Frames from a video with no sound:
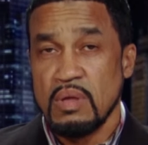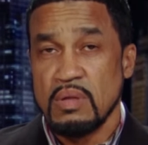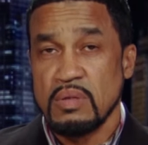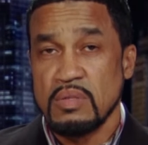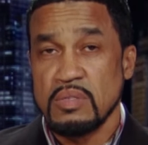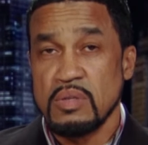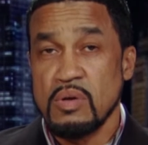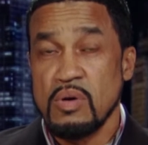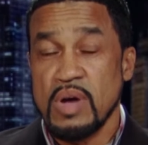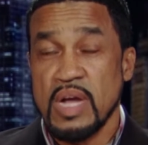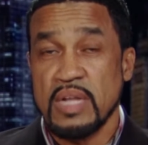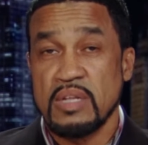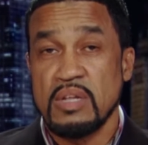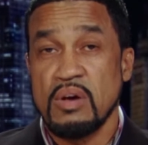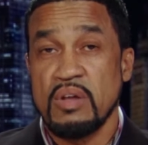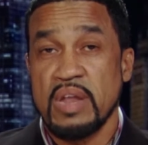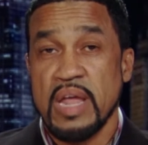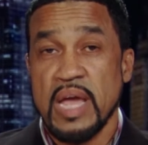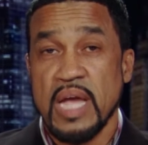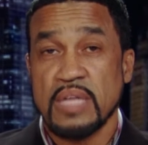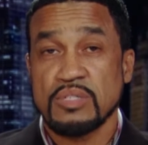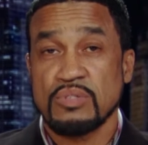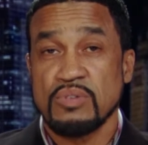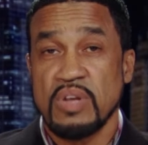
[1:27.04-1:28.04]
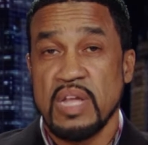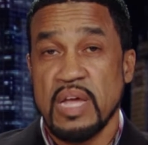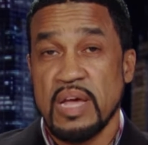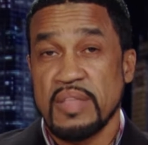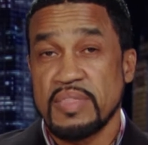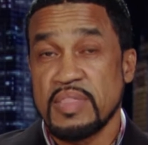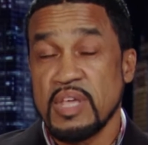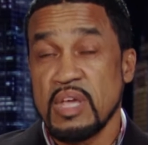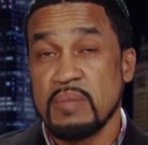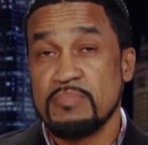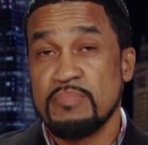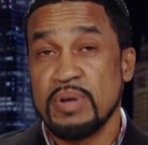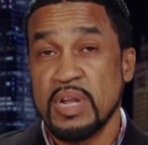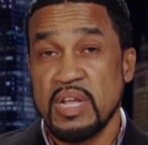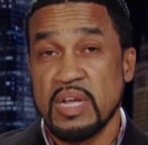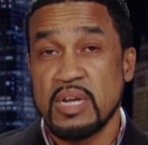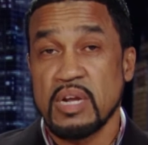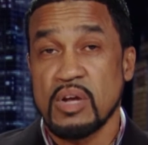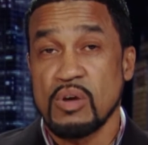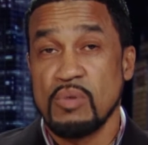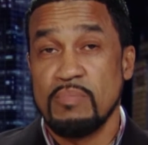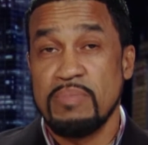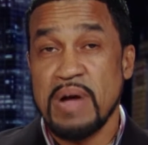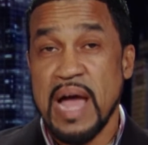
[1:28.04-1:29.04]
No, I don't actually. I think
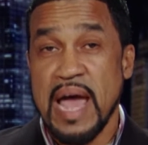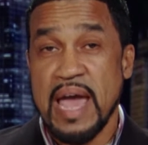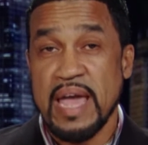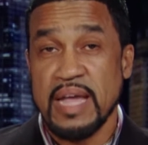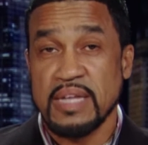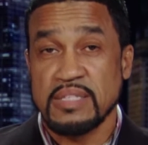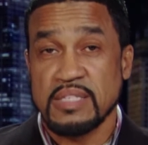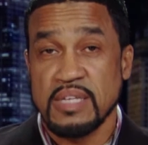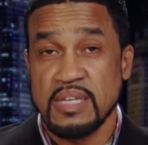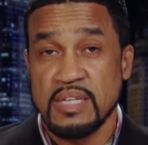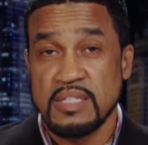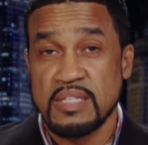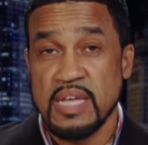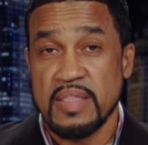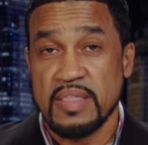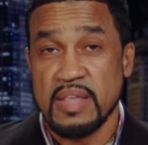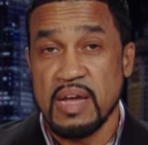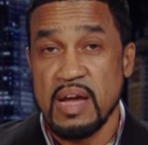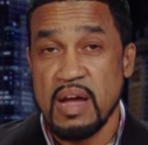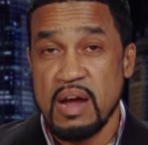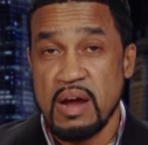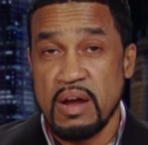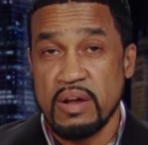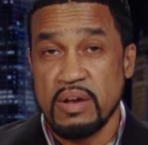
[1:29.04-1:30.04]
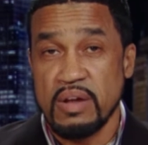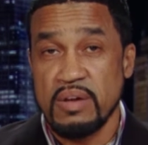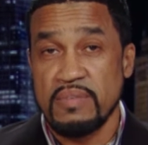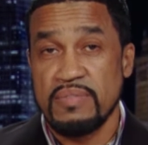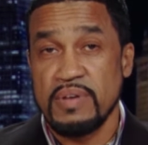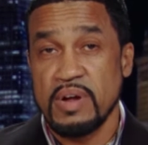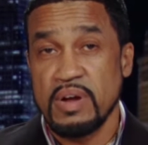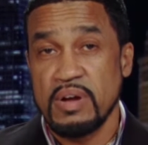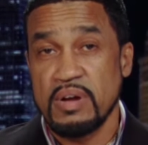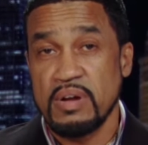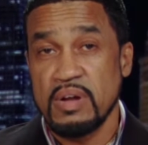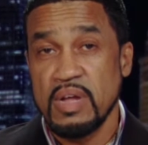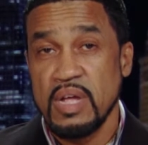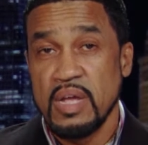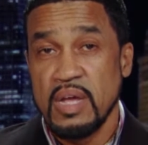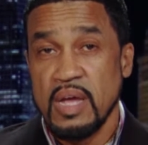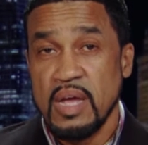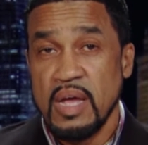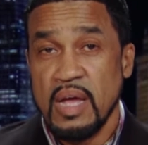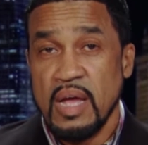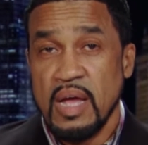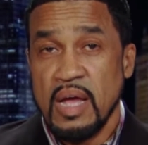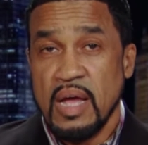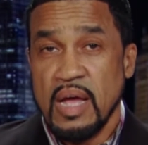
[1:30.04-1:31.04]
political bias is at the heart of her
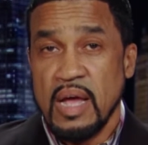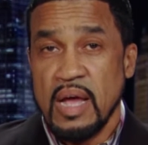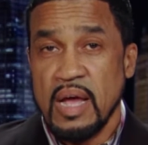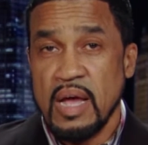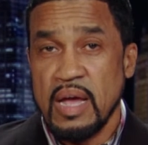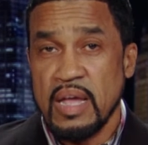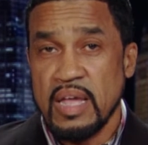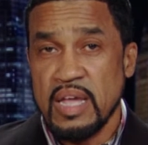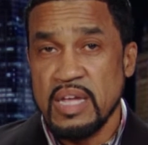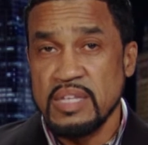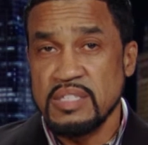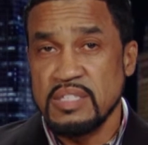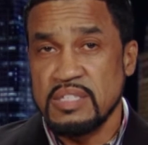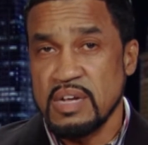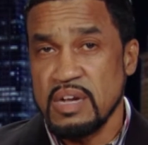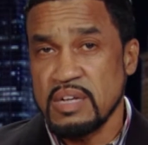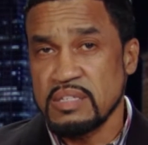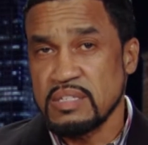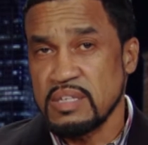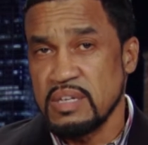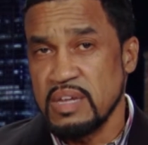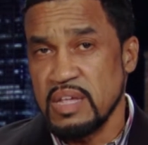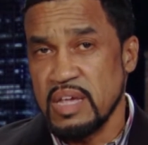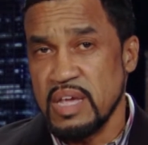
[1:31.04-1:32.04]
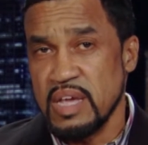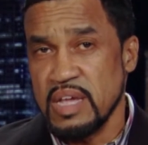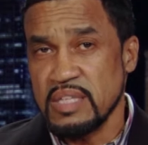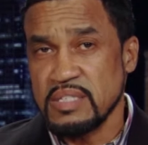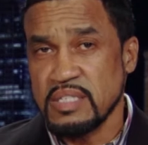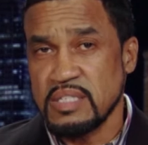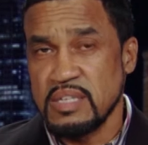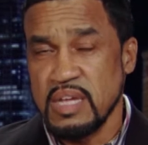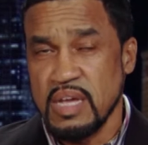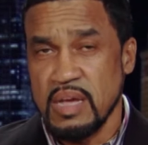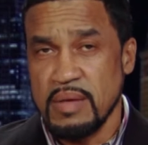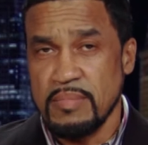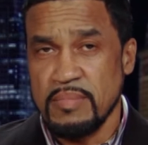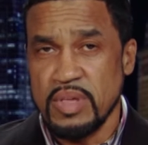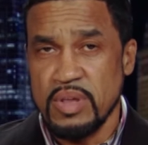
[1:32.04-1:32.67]
uh, injunction against him.